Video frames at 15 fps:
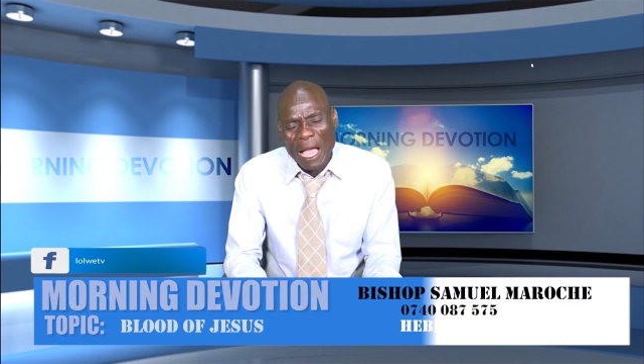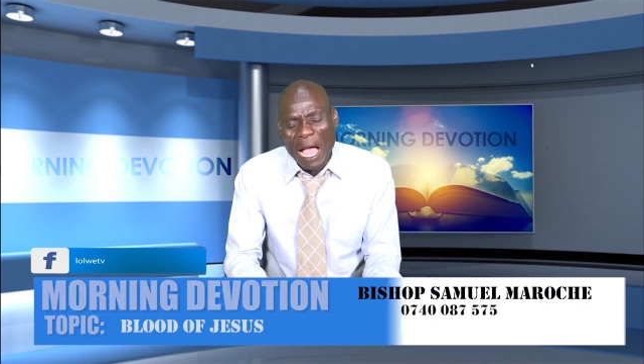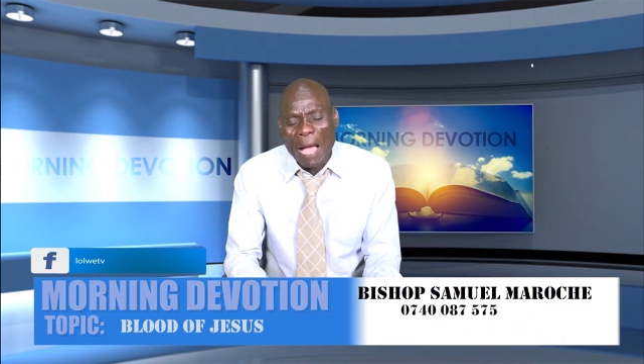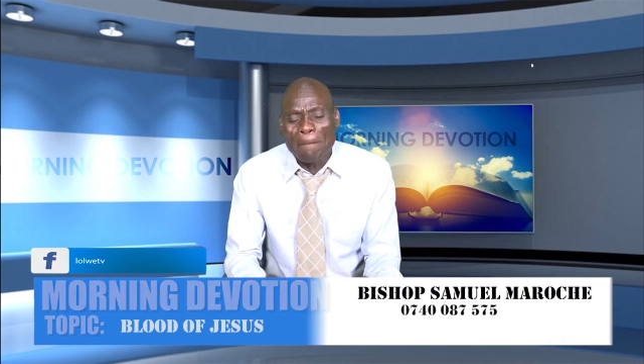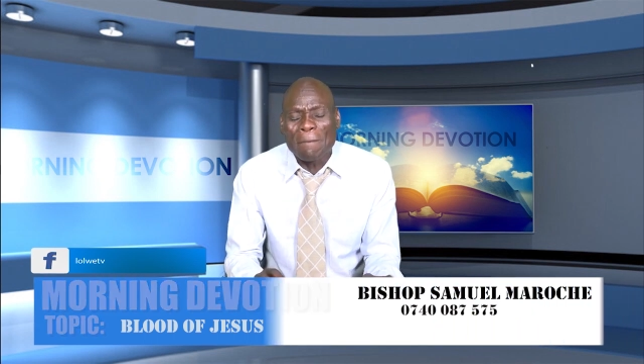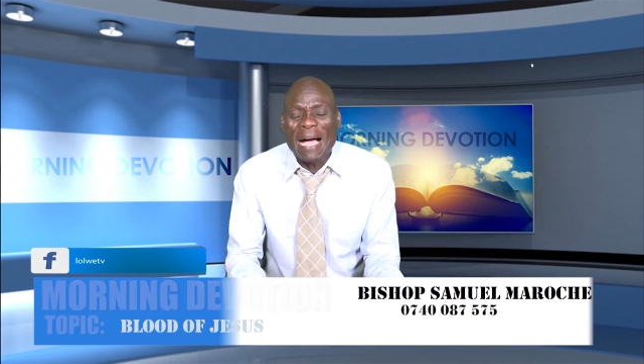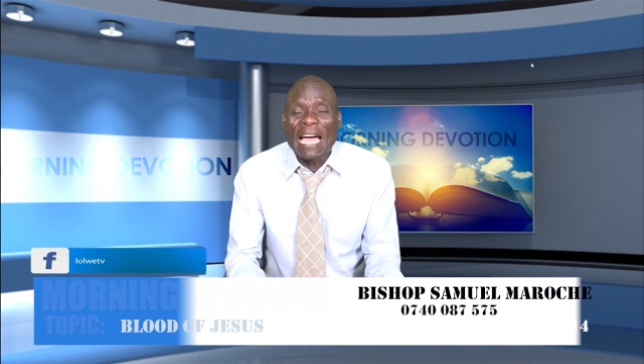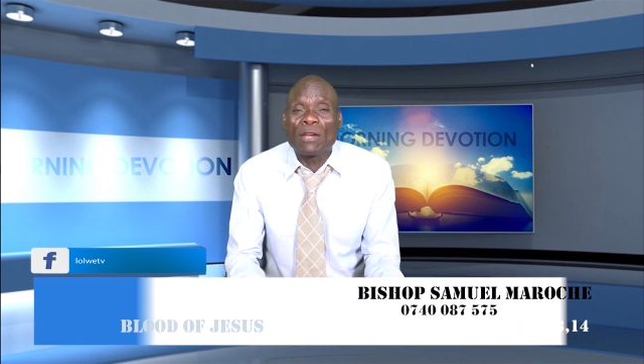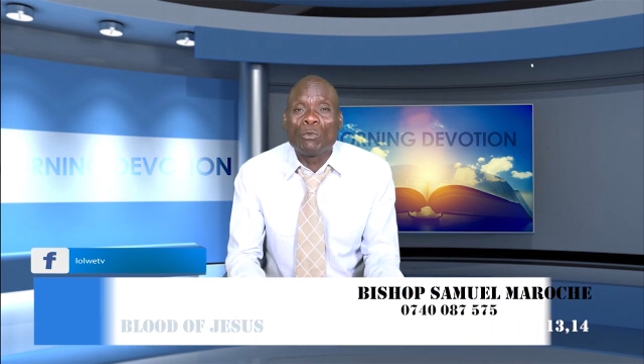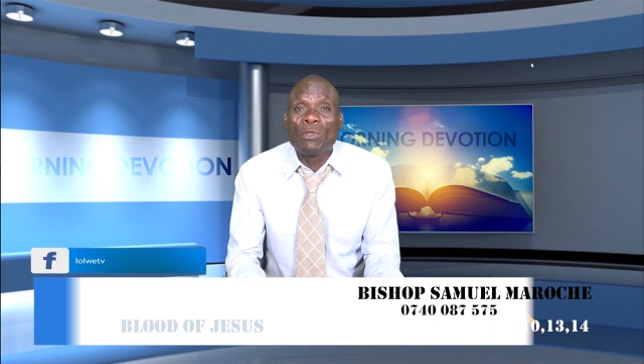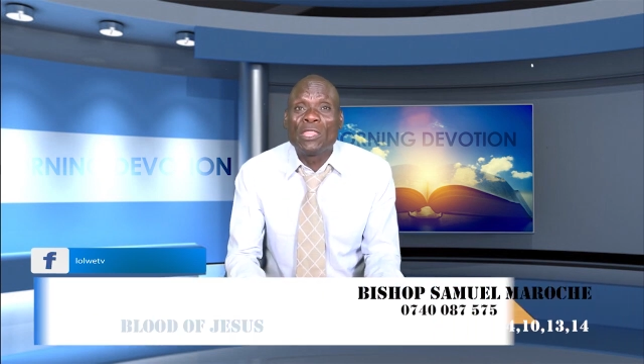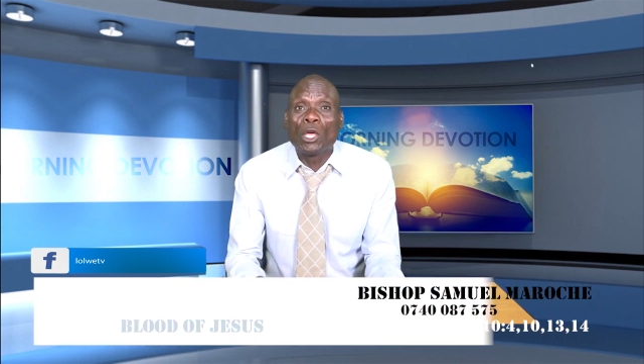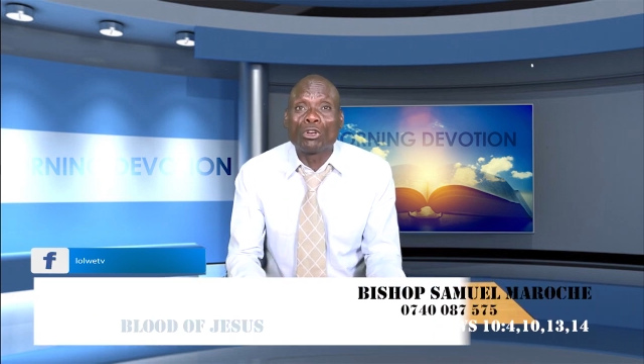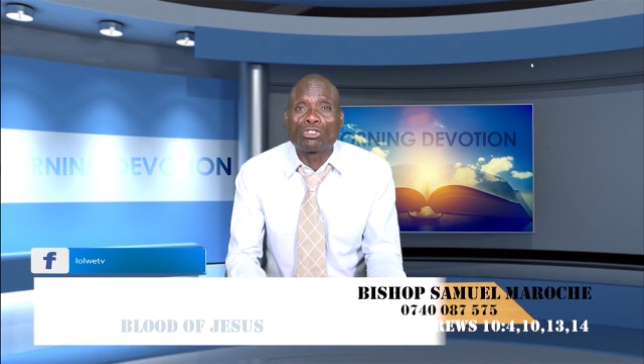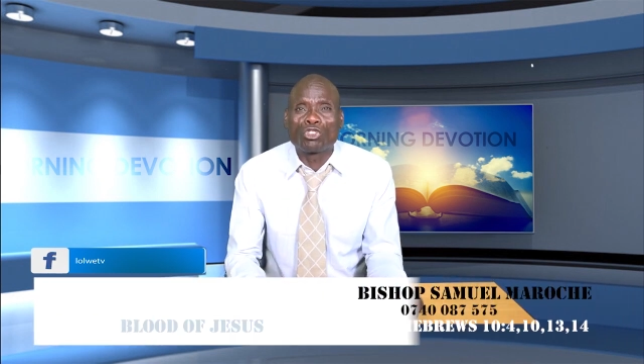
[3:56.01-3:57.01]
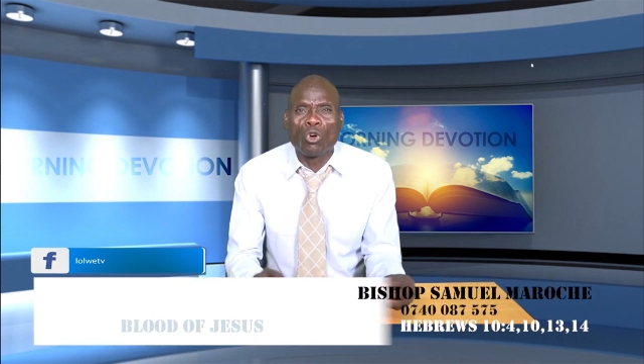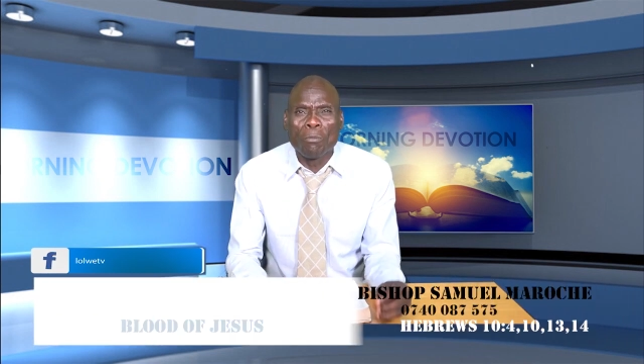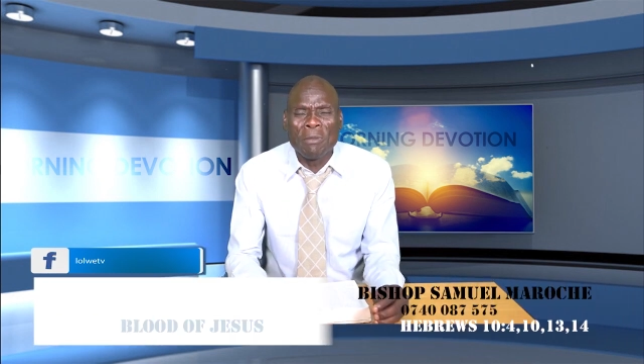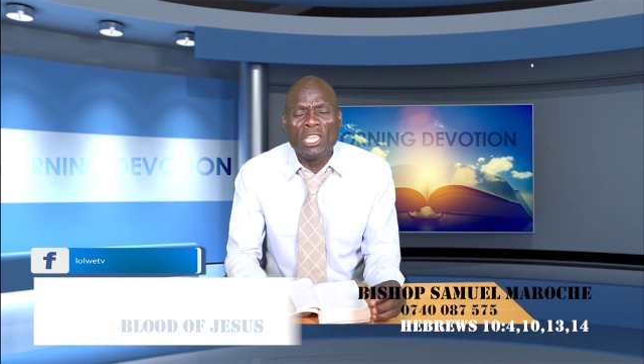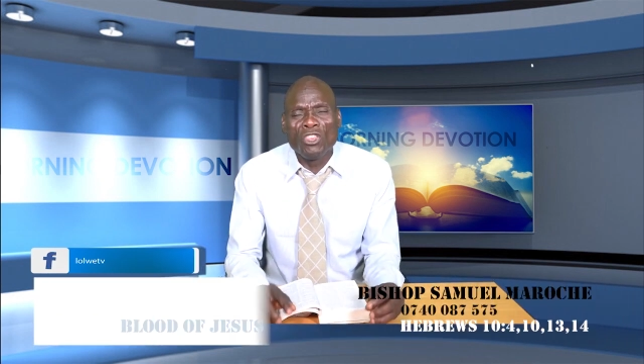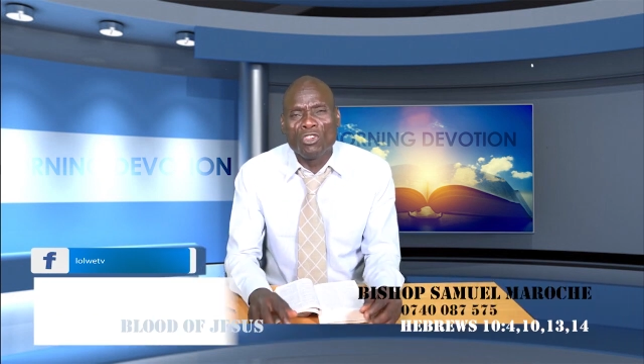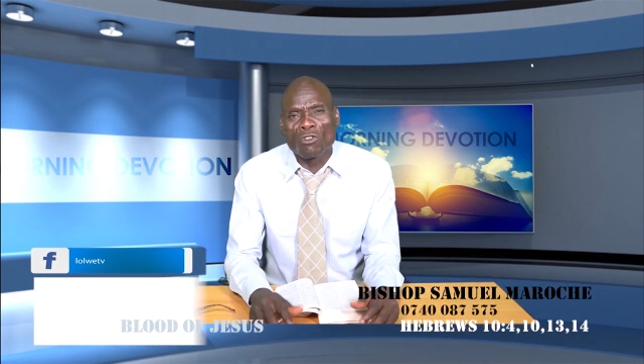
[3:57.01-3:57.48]
a man without
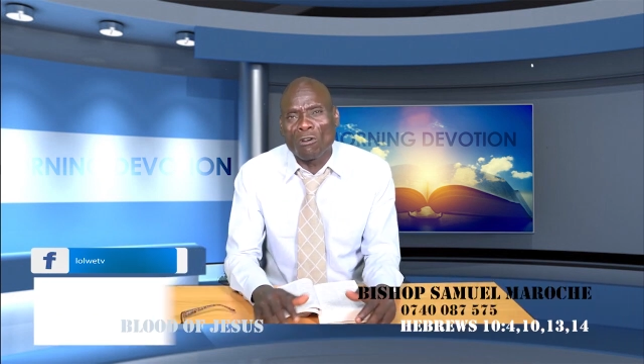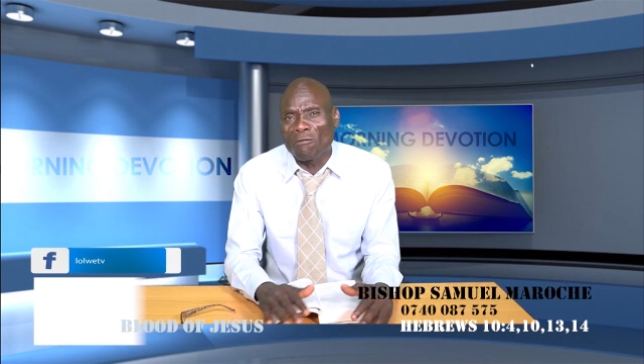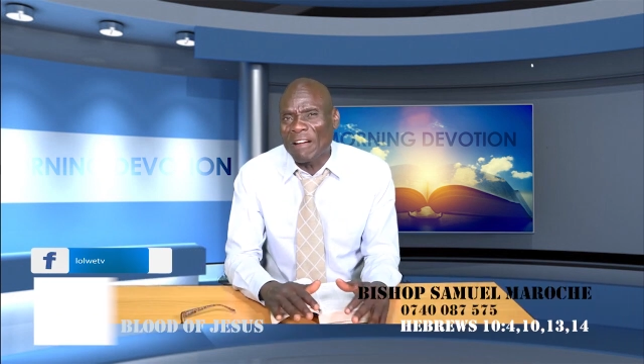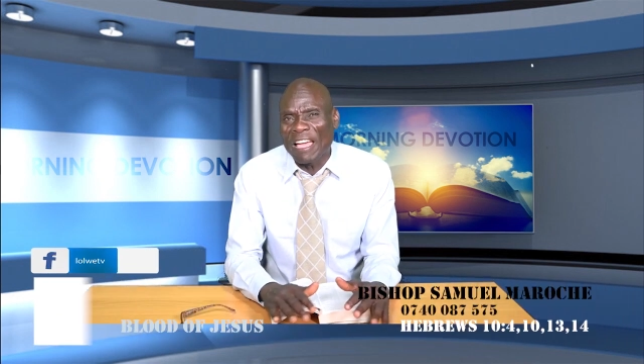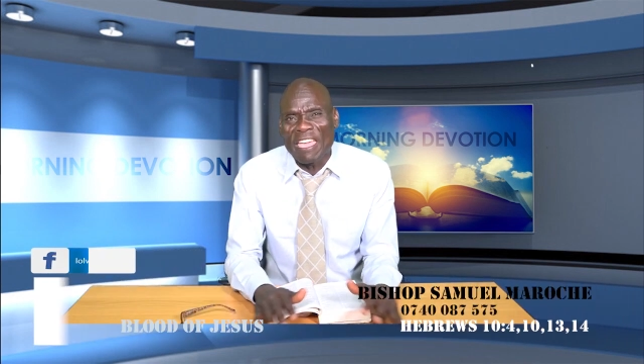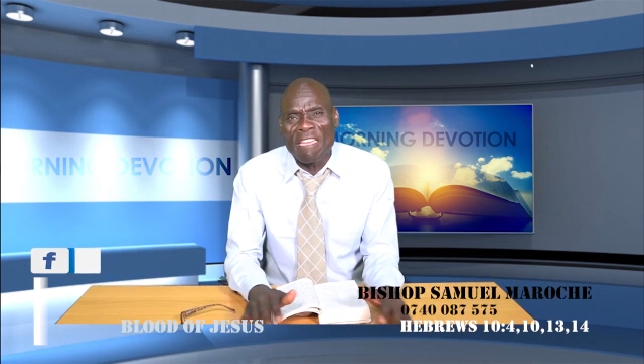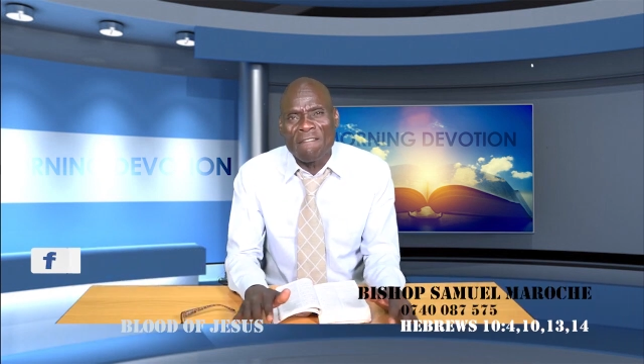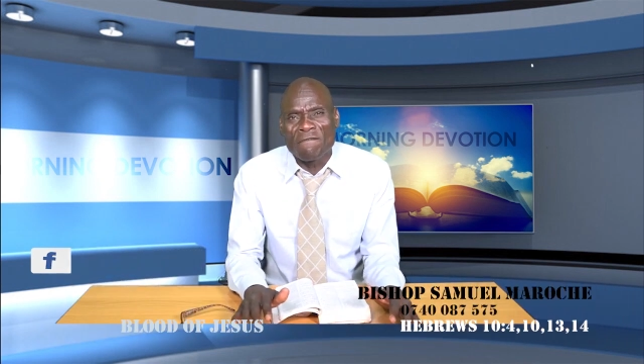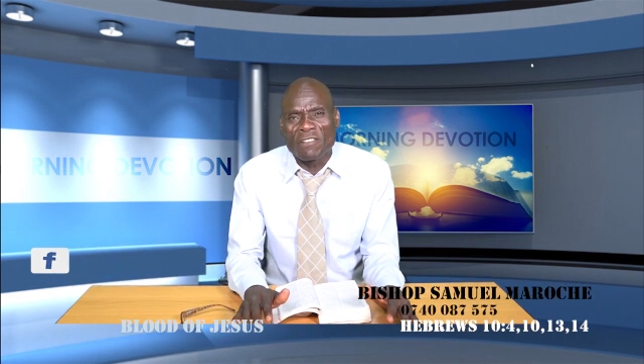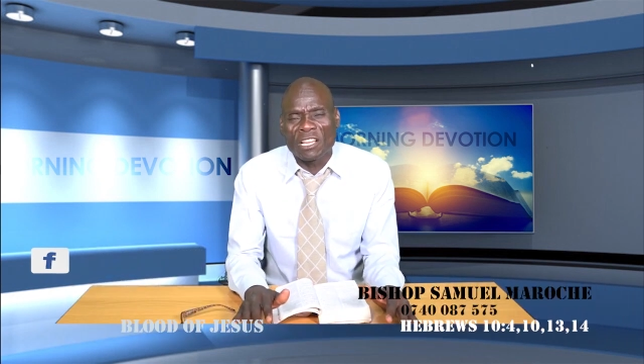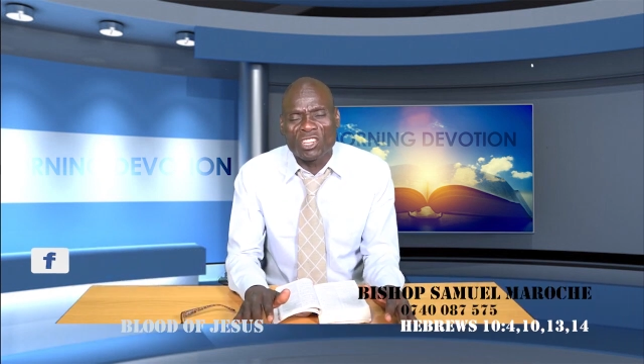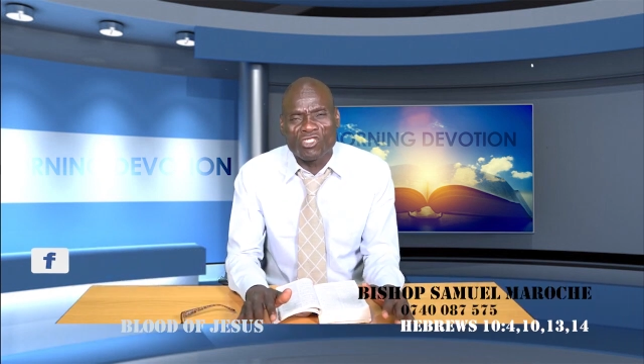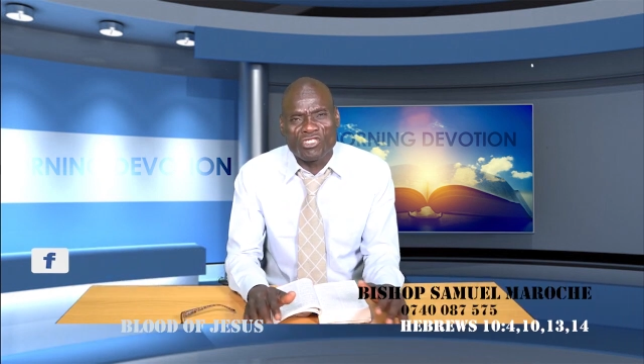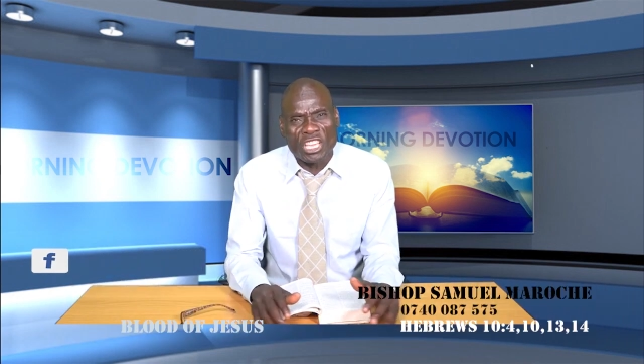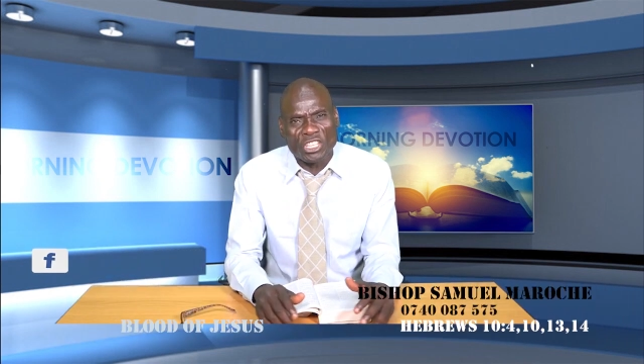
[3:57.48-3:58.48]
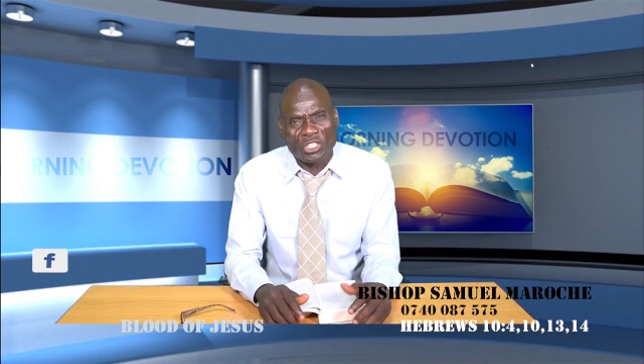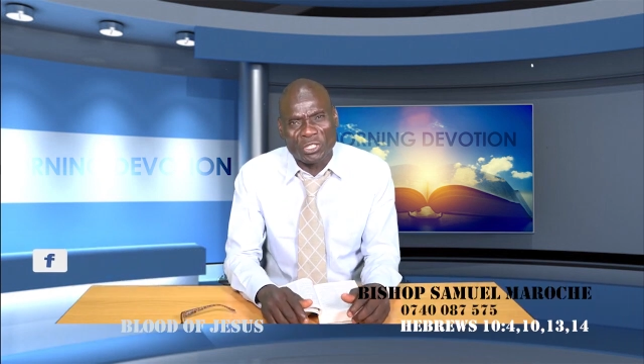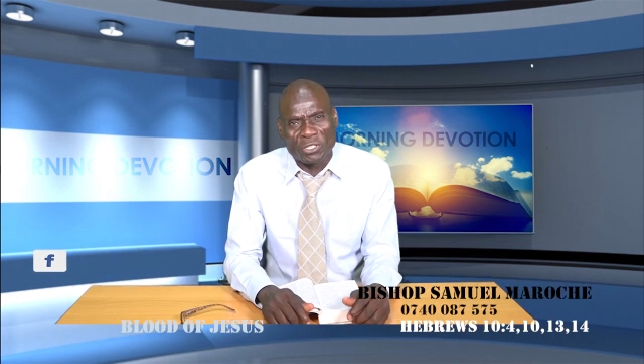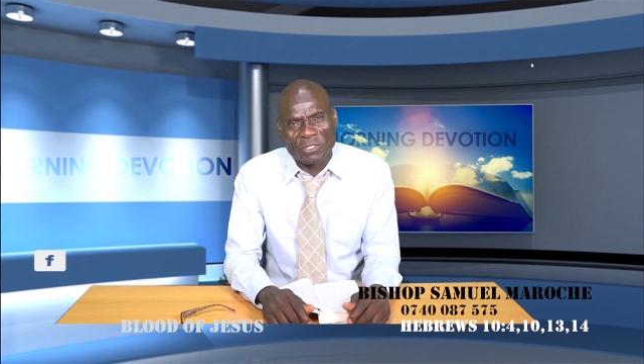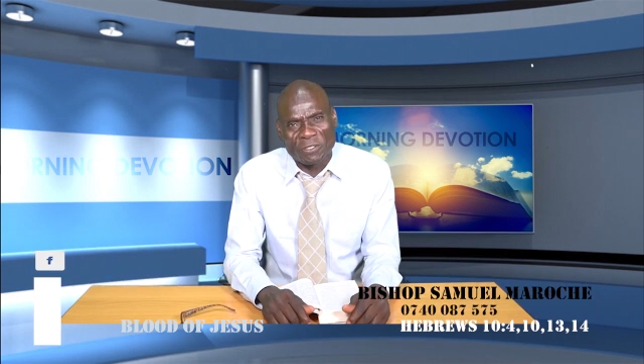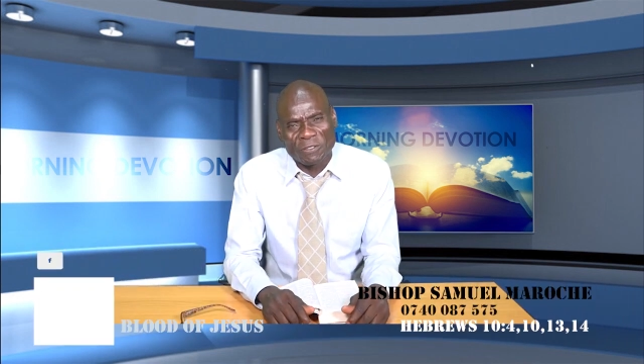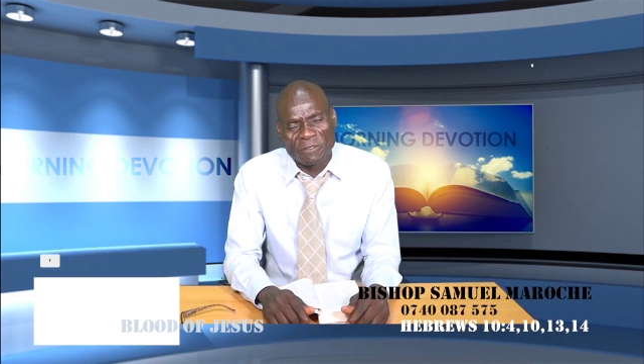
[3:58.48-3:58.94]
dominion over every creation.